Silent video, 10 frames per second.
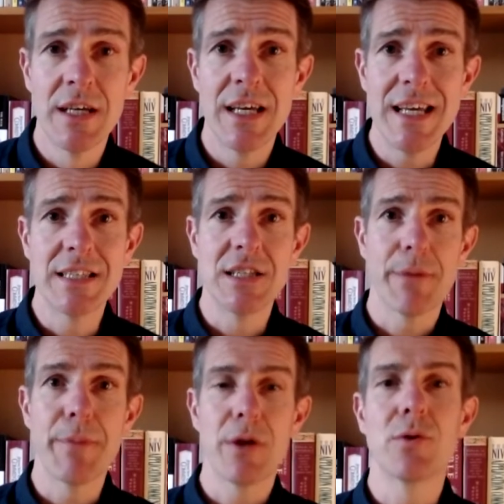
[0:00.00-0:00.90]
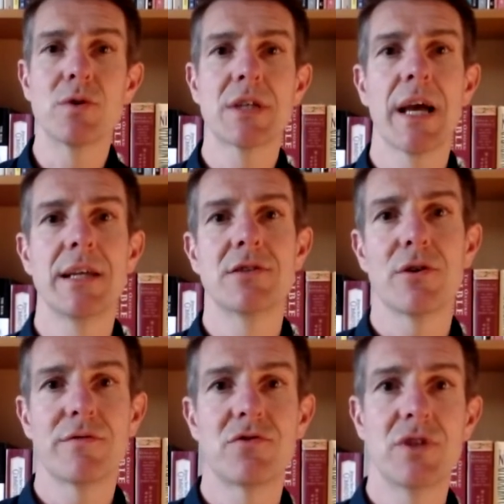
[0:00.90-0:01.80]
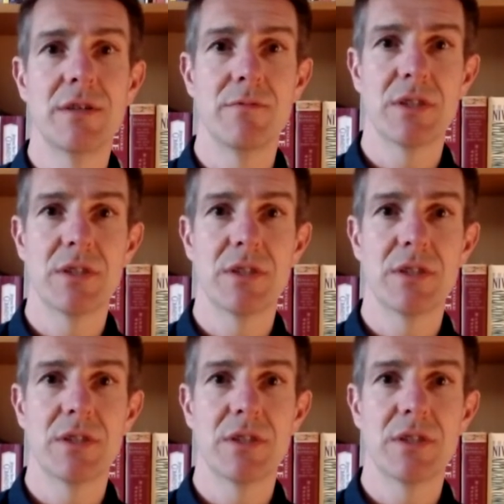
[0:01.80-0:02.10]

isn't about those kinds of dreams.